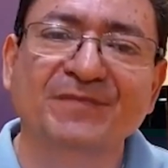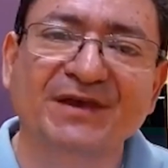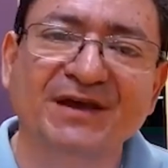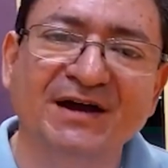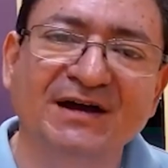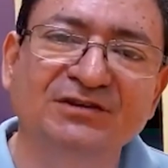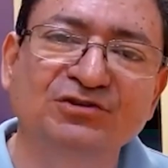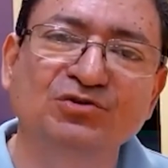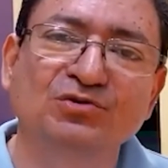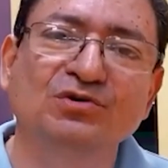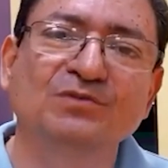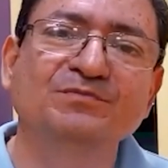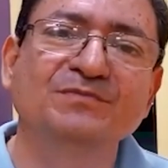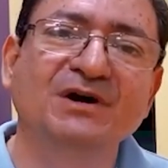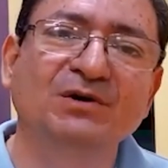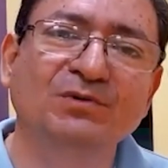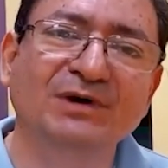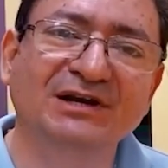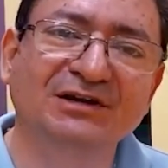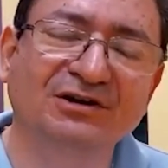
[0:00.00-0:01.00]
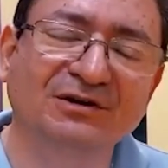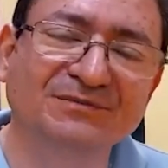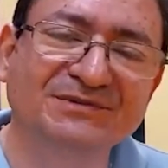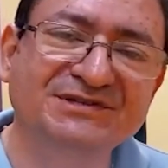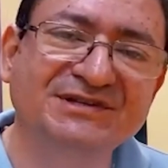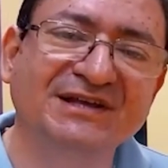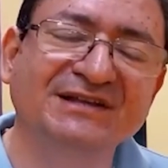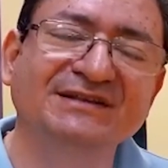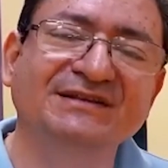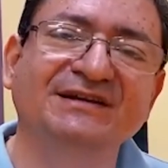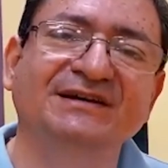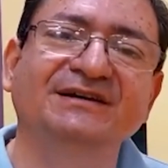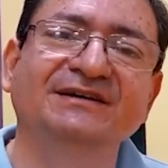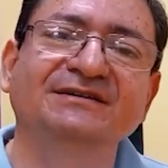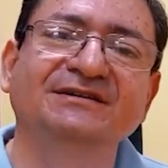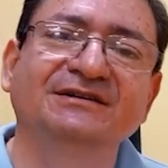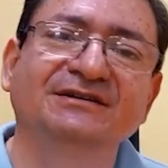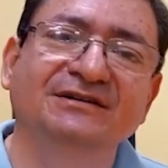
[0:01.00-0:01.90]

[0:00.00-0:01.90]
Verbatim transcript: uh, to open a welcome center